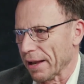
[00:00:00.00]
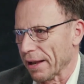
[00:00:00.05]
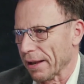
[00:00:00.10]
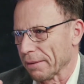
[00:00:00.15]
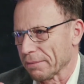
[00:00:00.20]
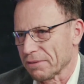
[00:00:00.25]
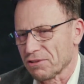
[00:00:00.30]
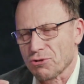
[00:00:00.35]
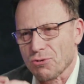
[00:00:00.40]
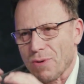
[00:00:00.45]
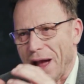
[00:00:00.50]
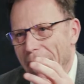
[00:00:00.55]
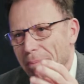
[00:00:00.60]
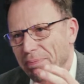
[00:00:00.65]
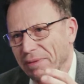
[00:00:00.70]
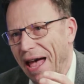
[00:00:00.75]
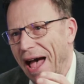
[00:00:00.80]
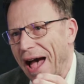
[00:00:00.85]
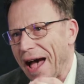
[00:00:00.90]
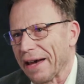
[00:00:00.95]

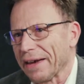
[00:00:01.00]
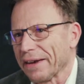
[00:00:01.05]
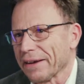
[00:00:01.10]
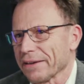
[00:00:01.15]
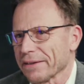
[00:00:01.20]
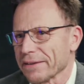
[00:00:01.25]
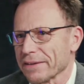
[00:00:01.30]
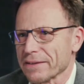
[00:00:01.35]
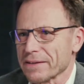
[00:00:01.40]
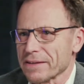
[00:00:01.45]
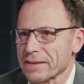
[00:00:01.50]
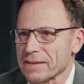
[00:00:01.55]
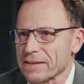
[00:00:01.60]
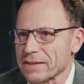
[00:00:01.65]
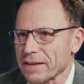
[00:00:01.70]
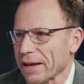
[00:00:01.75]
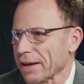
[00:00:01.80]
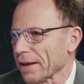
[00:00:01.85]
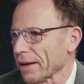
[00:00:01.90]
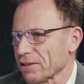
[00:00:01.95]
trapped ions,
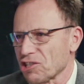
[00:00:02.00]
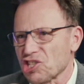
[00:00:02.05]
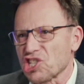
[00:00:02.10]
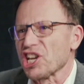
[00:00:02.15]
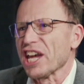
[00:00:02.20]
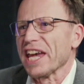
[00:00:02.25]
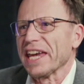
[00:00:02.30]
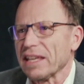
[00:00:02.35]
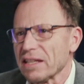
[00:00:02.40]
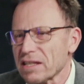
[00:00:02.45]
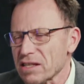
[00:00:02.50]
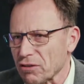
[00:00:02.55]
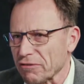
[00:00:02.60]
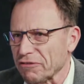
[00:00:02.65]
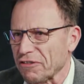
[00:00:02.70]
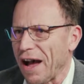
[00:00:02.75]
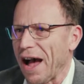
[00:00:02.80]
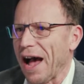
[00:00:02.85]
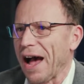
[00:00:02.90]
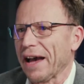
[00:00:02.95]
chains
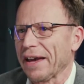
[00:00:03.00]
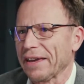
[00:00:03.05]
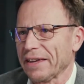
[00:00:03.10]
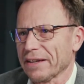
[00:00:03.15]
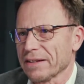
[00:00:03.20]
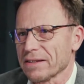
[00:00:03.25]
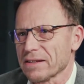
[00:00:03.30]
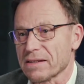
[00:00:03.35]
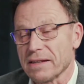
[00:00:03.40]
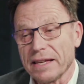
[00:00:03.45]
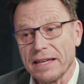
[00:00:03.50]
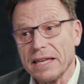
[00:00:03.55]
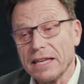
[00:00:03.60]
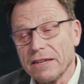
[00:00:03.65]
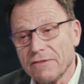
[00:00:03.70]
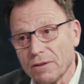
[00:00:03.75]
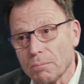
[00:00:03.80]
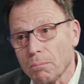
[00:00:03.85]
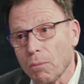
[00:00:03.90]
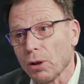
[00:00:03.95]
of ions,
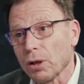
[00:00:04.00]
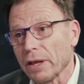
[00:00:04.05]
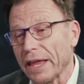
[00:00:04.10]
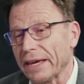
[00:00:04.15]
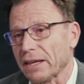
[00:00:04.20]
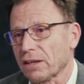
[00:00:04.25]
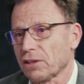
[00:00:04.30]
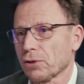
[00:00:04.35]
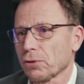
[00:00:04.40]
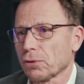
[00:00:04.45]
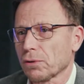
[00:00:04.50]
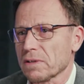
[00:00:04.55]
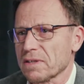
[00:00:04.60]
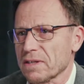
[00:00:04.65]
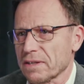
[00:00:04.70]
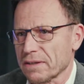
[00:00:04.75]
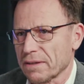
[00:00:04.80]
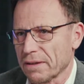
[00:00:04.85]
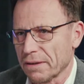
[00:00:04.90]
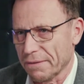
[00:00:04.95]
even
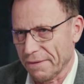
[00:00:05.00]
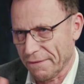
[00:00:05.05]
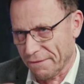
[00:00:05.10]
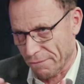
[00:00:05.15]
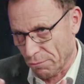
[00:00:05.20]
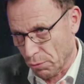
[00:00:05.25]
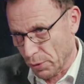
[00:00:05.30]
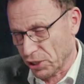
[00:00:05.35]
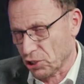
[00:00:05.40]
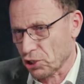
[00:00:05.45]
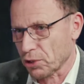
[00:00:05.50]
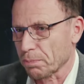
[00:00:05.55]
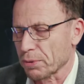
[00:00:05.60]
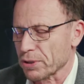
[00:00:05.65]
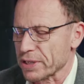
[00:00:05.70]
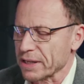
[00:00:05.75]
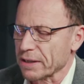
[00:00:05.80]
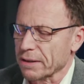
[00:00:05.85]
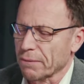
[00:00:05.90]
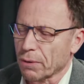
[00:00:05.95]
molecules, which
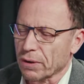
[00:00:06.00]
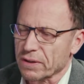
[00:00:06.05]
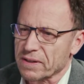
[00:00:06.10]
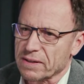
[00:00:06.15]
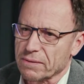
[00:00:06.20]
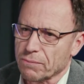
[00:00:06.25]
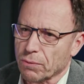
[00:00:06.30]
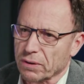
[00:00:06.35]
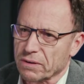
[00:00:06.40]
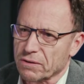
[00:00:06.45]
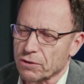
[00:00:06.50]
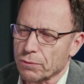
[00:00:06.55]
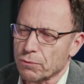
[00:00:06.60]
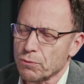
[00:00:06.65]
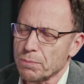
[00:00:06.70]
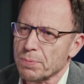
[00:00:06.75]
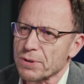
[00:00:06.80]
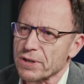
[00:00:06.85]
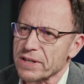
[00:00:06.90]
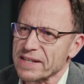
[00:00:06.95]
was what you
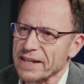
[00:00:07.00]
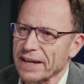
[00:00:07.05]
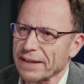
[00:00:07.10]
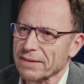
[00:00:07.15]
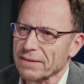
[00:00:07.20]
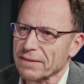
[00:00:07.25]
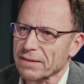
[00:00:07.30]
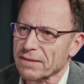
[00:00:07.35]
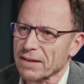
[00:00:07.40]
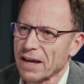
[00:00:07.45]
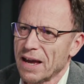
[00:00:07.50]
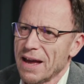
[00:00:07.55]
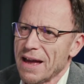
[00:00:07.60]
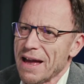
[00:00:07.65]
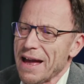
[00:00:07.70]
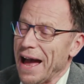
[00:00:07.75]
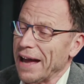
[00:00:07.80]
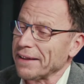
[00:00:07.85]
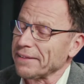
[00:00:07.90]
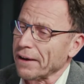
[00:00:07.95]
presented.
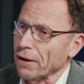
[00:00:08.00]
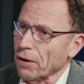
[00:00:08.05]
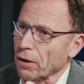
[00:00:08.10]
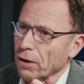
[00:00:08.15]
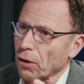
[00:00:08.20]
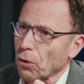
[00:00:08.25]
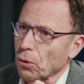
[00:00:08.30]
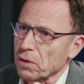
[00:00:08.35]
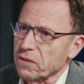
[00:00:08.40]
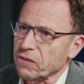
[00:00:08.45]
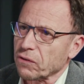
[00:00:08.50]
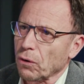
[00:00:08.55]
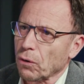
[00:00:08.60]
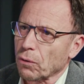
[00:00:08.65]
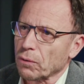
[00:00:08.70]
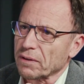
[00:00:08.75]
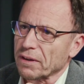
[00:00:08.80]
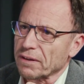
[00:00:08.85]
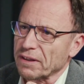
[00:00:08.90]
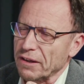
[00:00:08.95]
And there are
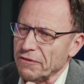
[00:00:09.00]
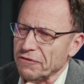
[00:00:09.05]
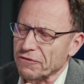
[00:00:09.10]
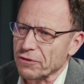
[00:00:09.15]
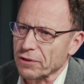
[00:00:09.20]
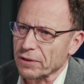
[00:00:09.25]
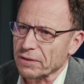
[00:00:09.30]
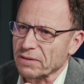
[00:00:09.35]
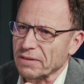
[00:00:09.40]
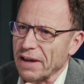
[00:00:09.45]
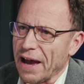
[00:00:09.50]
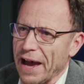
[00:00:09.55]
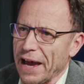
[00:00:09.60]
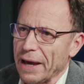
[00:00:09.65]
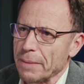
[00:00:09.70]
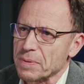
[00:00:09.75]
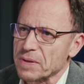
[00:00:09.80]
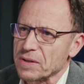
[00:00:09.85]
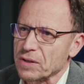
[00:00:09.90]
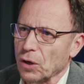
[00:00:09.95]
also the different
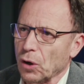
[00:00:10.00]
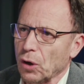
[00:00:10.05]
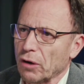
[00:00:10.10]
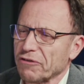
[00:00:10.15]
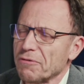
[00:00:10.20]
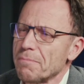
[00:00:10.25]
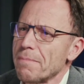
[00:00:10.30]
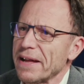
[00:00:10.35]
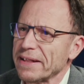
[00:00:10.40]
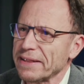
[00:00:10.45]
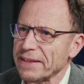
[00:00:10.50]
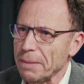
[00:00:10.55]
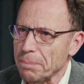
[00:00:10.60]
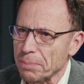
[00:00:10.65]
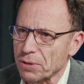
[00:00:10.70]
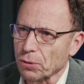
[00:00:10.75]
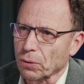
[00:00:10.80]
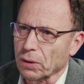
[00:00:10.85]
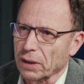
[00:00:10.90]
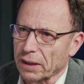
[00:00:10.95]
types of
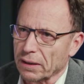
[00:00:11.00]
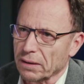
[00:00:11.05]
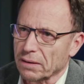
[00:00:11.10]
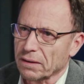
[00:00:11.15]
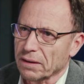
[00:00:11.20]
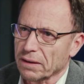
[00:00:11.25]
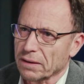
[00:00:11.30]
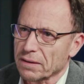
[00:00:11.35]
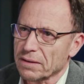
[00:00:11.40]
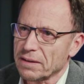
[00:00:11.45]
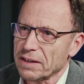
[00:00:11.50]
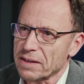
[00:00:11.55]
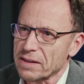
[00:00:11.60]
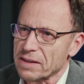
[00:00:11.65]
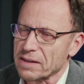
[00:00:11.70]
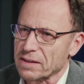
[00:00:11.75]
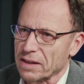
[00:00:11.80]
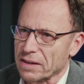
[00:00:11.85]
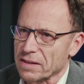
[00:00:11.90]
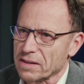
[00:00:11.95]
manipulating these
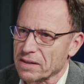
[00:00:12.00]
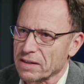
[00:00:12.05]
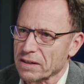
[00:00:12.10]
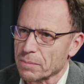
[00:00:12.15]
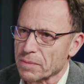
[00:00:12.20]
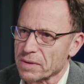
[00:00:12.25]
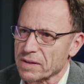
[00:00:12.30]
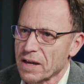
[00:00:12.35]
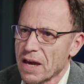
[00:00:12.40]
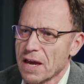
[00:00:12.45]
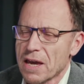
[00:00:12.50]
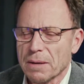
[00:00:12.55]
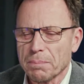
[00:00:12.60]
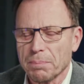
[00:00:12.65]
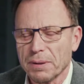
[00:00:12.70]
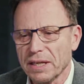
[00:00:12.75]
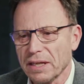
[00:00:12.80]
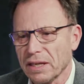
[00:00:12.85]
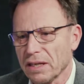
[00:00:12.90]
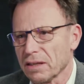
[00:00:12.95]
systems,
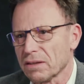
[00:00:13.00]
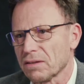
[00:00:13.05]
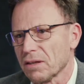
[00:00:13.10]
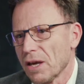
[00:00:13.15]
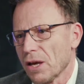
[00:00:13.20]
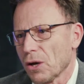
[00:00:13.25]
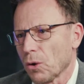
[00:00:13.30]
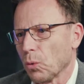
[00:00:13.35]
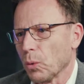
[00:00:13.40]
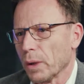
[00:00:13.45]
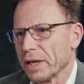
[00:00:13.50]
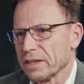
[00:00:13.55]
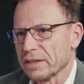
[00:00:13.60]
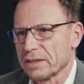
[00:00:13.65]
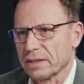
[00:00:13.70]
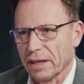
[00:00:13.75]
be it with